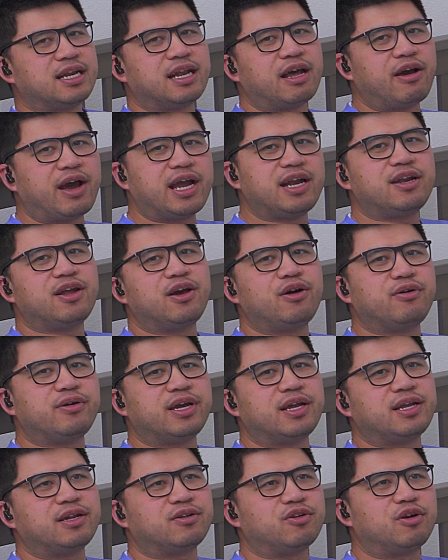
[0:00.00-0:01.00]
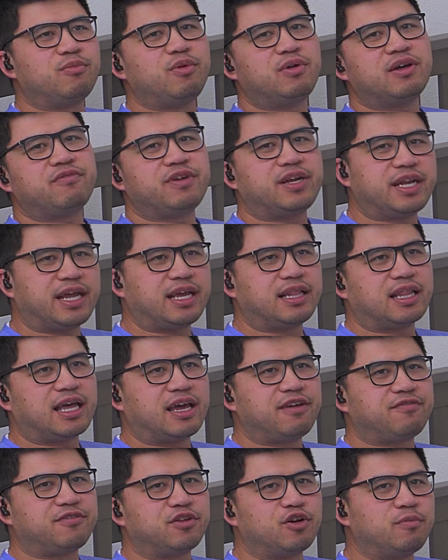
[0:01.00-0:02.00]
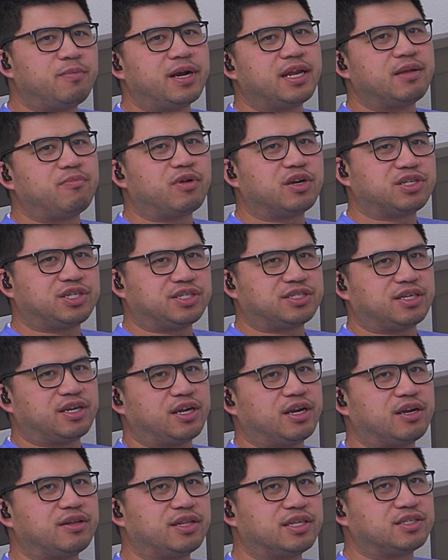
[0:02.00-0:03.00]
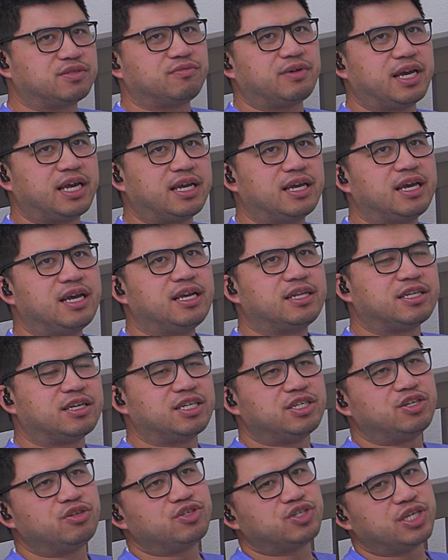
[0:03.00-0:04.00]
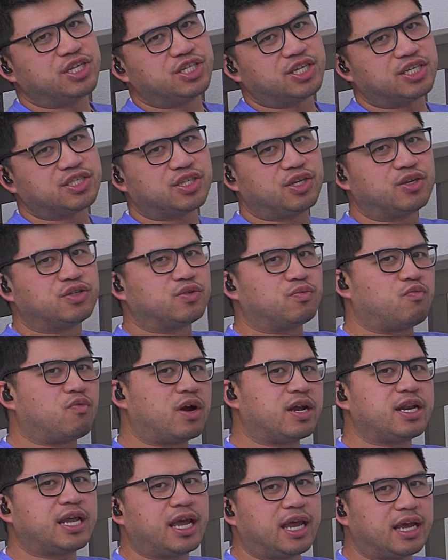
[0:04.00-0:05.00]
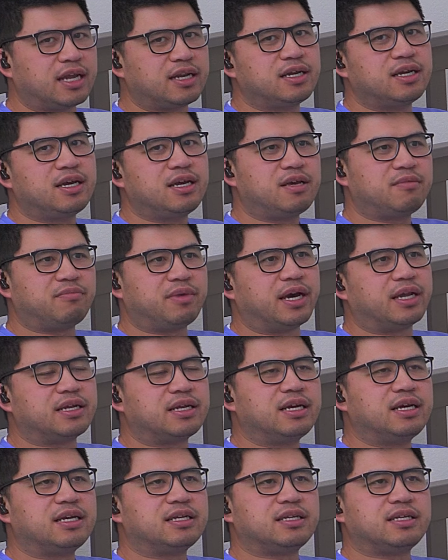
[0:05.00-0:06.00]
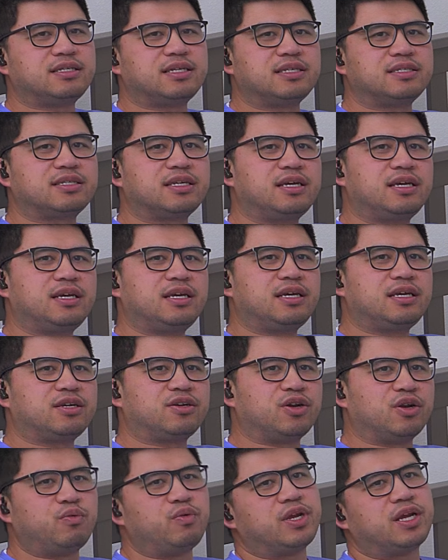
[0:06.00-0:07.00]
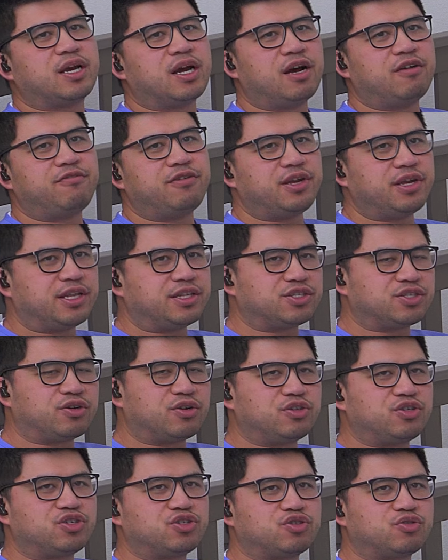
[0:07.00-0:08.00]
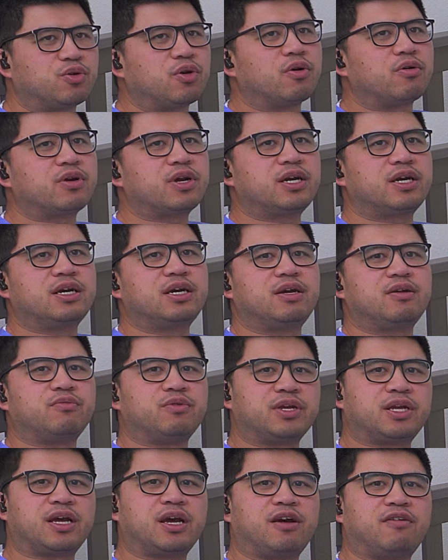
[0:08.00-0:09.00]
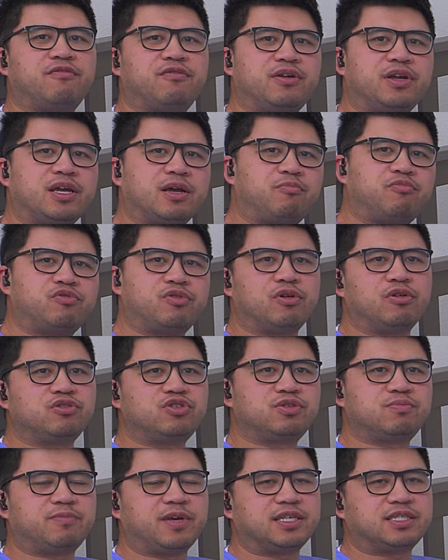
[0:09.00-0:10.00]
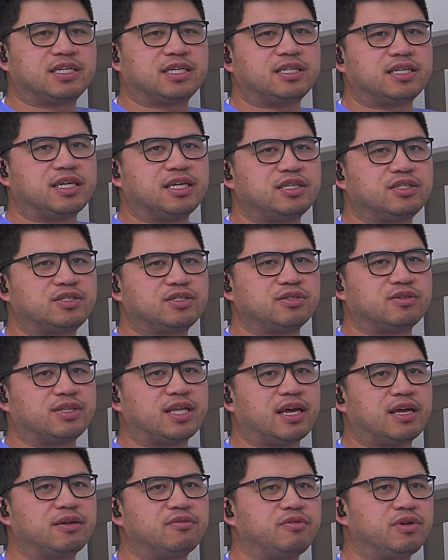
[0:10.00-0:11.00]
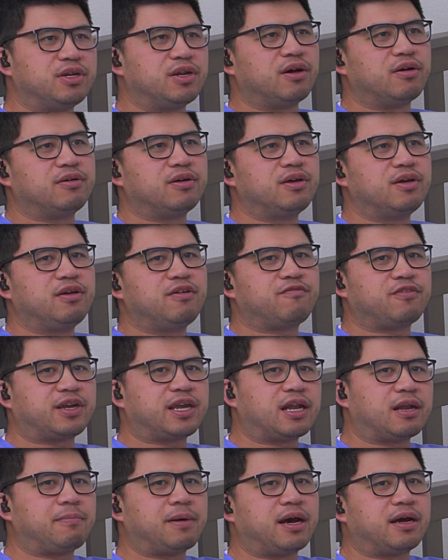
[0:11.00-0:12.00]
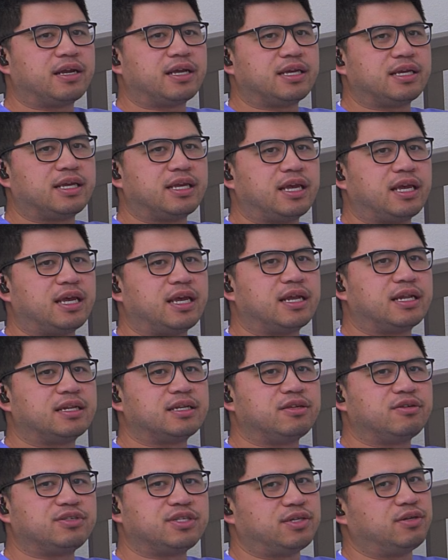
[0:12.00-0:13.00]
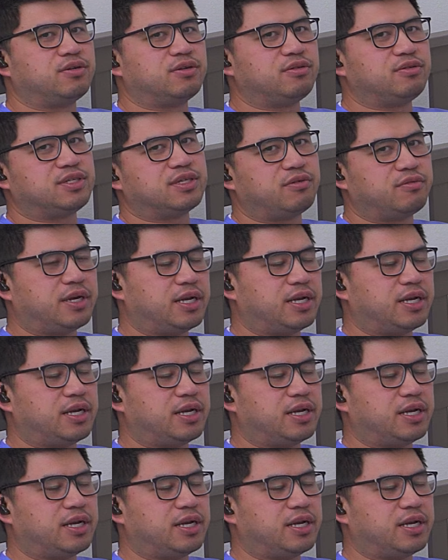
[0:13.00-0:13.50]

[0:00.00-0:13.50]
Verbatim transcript: Now I know in normal everyday life, nobody brushes their hair this way. They usually just use one hand, but this is good recovery. It's good stroke recovery approach, basically, so that we don't forget about it and use it or lose it,